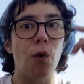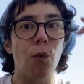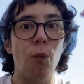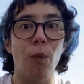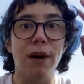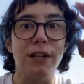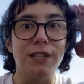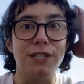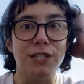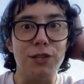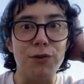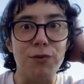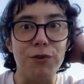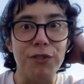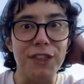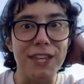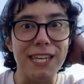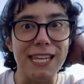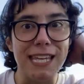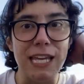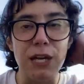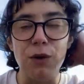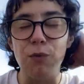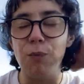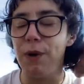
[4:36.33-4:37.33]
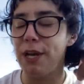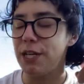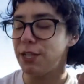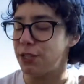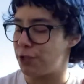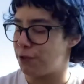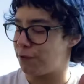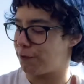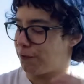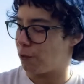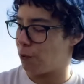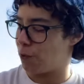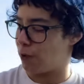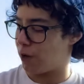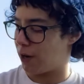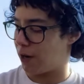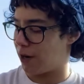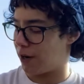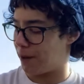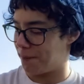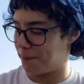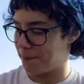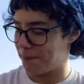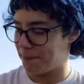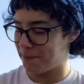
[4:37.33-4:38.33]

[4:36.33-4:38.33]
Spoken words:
What do you think he wished for?